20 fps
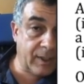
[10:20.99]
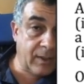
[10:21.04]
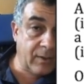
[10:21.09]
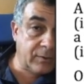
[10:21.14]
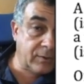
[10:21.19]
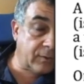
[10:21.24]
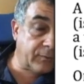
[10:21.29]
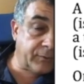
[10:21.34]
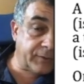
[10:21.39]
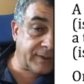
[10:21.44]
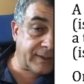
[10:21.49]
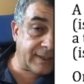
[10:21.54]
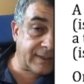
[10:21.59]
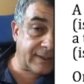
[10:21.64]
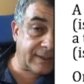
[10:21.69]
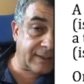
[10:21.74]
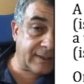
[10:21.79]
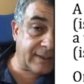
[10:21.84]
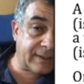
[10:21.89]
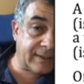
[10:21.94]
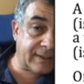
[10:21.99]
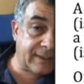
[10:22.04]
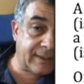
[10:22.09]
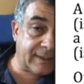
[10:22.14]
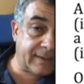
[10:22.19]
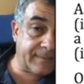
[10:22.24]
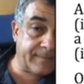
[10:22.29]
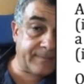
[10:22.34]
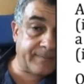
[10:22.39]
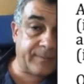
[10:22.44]
So for instance, these
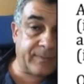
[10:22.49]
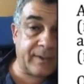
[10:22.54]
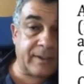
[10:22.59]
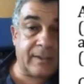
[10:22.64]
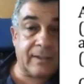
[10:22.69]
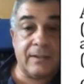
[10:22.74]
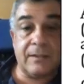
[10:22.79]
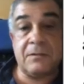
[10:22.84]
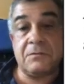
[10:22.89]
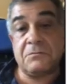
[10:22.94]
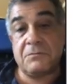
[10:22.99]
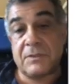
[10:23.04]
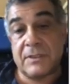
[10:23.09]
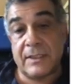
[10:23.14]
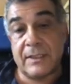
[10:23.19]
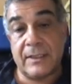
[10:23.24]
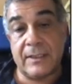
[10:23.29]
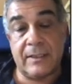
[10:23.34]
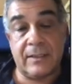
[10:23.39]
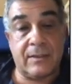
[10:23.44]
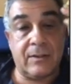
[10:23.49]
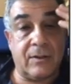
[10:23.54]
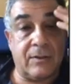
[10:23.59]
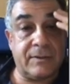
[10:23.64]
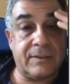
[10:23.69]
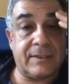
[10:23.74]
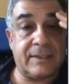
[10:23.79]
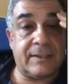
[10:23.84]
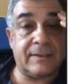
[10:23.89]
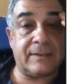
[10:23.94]
are, say,
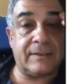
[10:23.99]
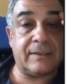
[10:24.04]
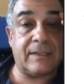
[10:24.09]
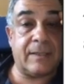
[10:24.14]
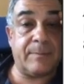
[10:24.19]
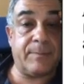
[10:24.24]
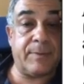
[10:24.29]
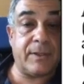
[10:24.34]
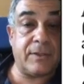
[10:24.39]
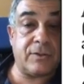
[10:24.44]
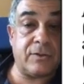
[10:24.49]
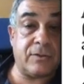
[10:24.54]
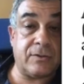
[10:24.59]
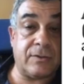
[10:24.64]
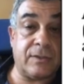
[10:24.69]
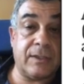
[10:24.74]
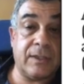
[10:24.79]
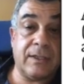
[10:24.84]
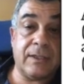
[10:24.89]
constant temperature